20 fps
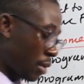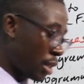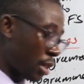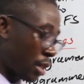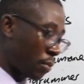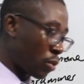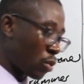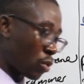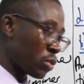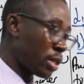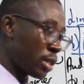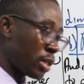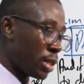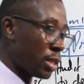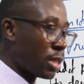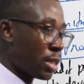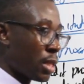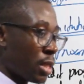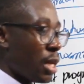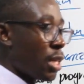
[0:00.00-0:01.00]

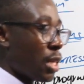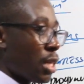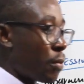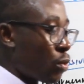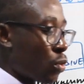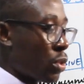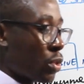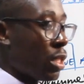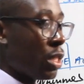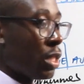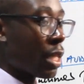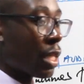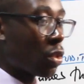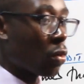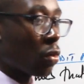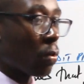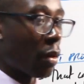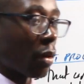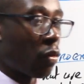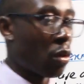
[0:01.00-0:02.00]
the procedures to
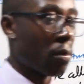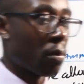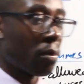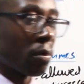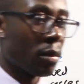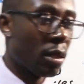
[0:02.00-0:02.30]
perform.